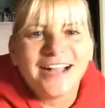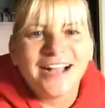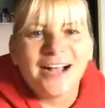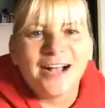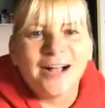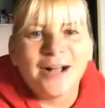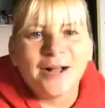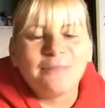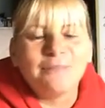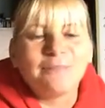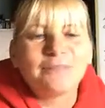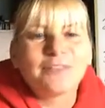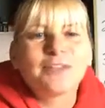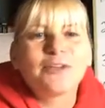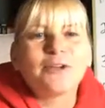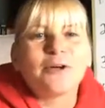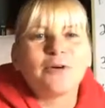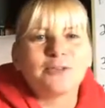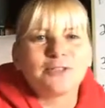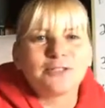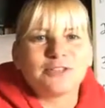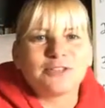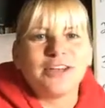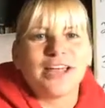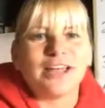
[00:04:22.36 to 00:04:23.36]
um,
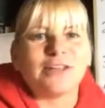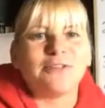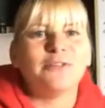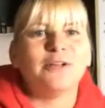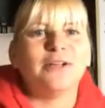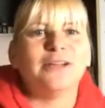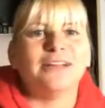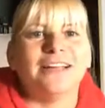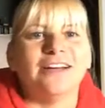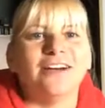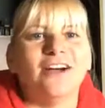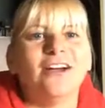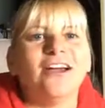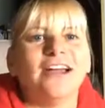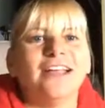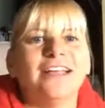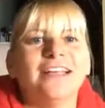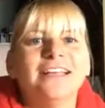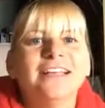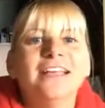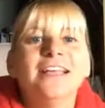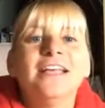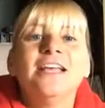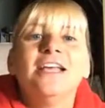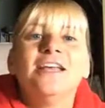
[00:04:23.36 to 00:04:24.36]
coaster, yeah, cool idea. All right,
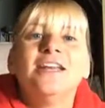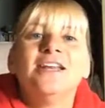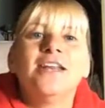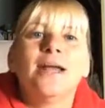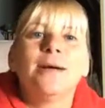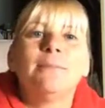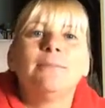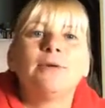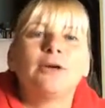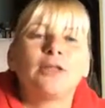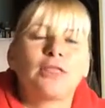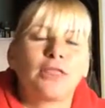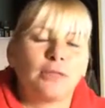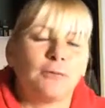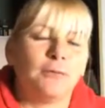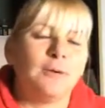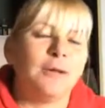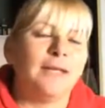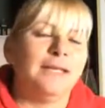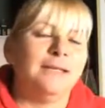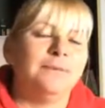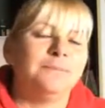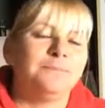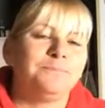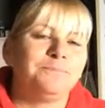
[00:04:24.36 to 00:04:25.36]
number
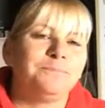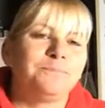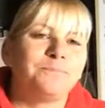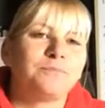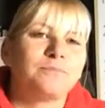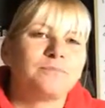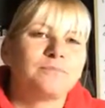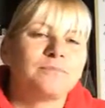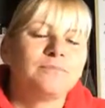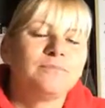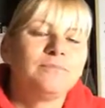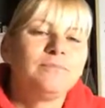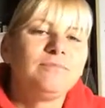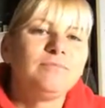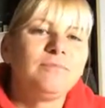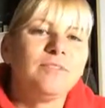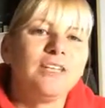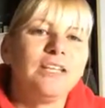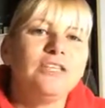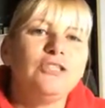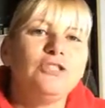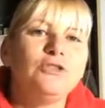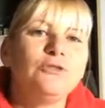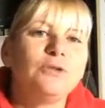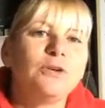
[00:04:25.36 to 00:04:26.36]
three
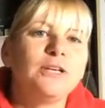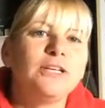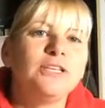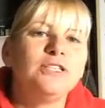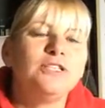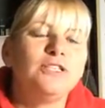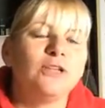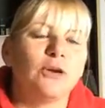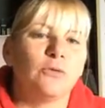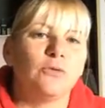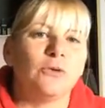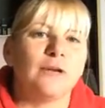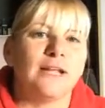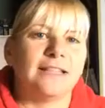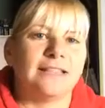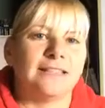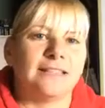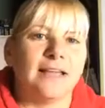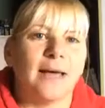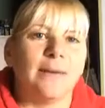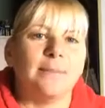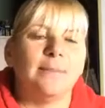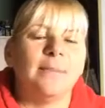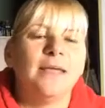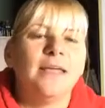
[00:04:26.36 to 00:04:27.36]
is you can donate
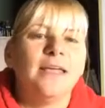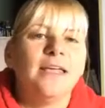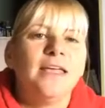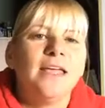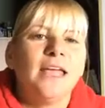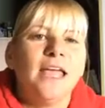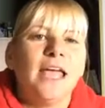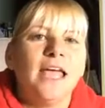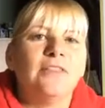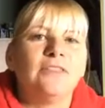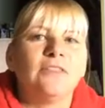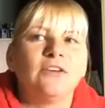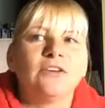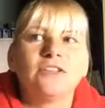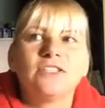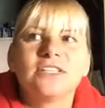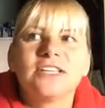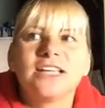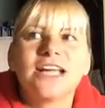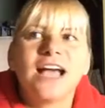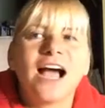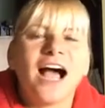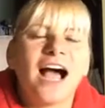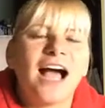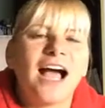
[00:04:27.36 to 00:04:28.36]
them. And there's a
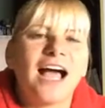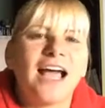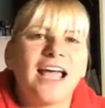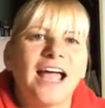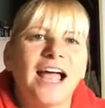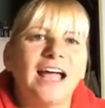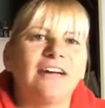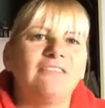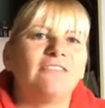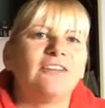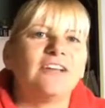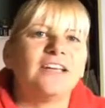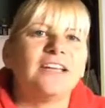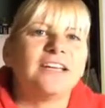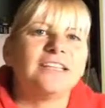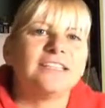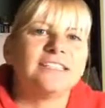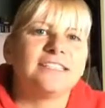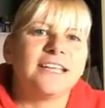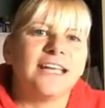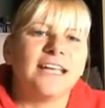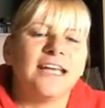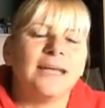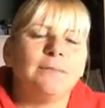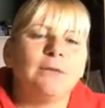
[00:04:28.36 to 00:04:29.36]
guy I forget his
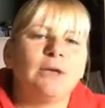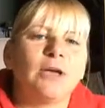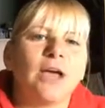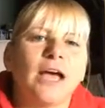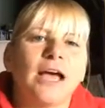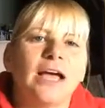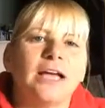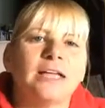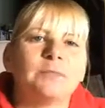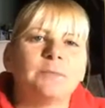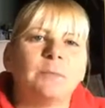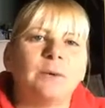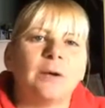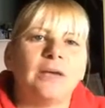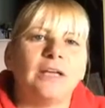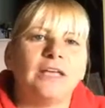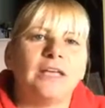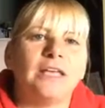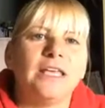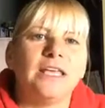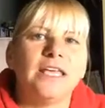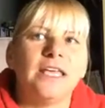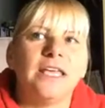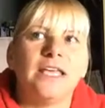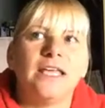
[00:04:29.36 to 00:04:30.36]
name, you guys, but
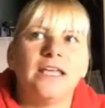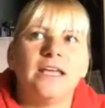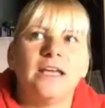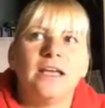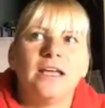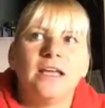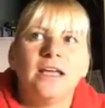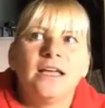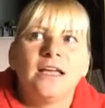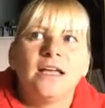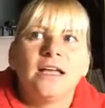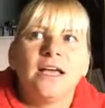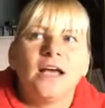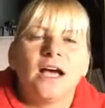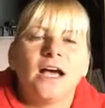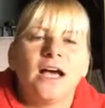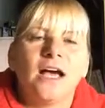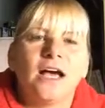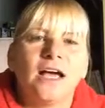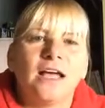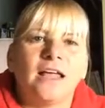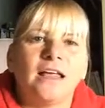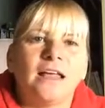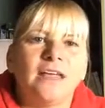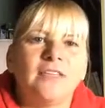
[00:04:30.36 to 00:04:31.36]
he
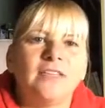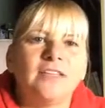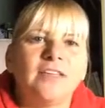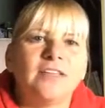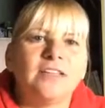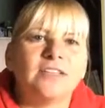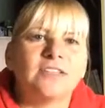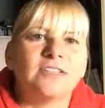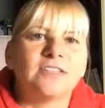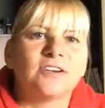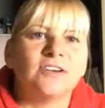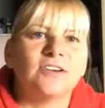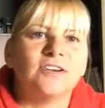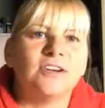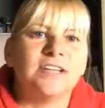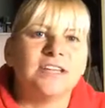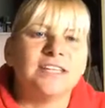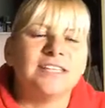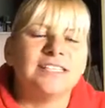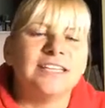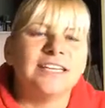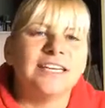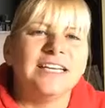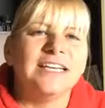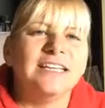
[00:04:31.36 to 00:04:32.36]
I, I think it started.
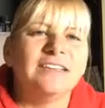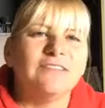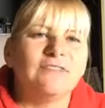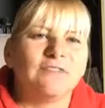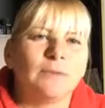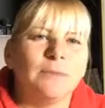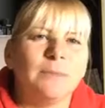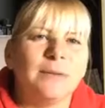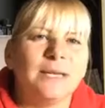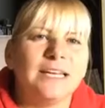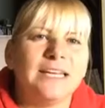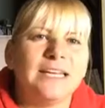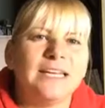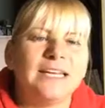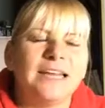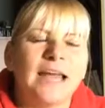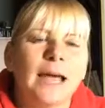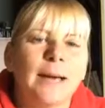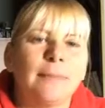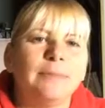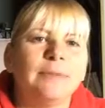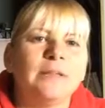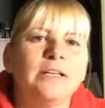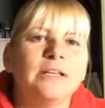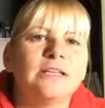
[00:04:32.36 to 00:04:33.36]
He's an from
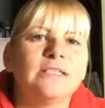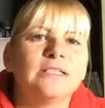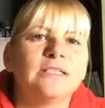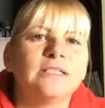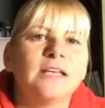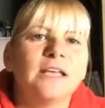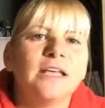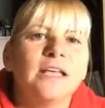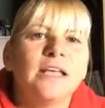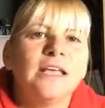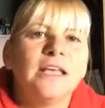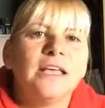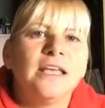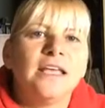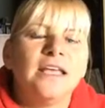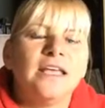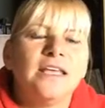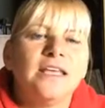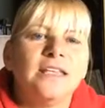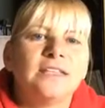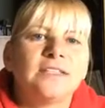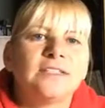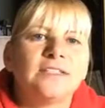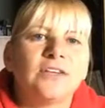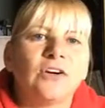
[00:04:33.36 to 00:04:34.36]
Indianapolis
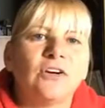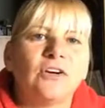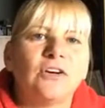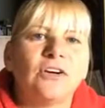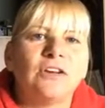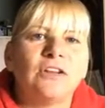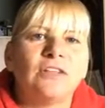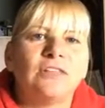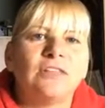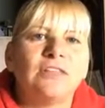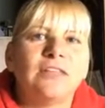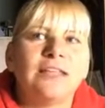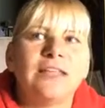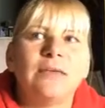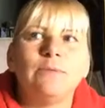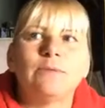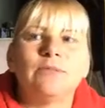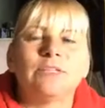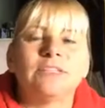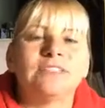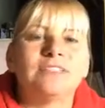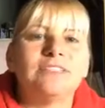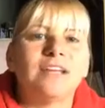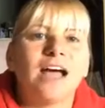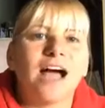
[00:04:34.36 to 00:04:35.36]
he started a thing. He was a
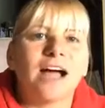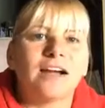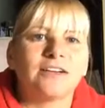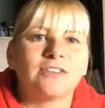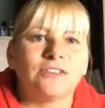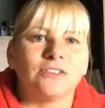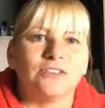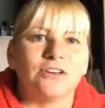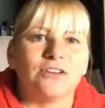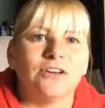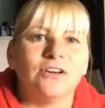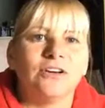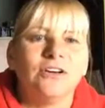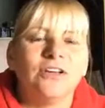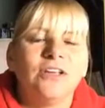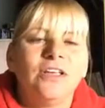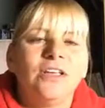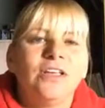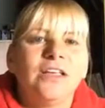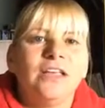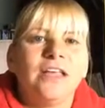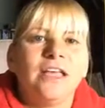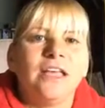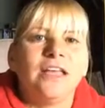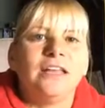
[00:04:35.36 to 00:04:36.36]
doctor,
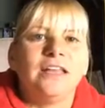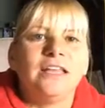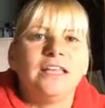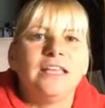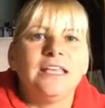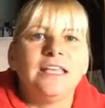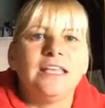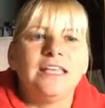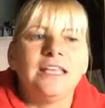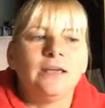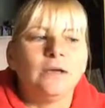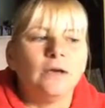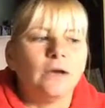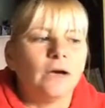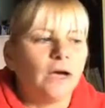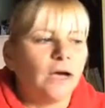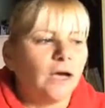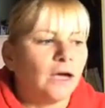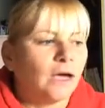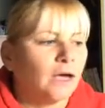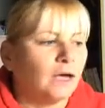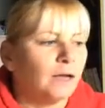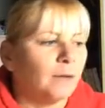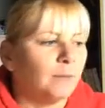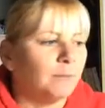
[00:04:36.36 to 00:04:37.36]
and he
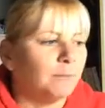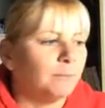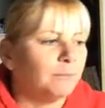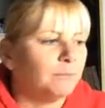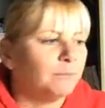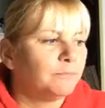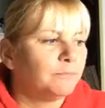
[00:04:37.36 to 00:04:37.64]
um,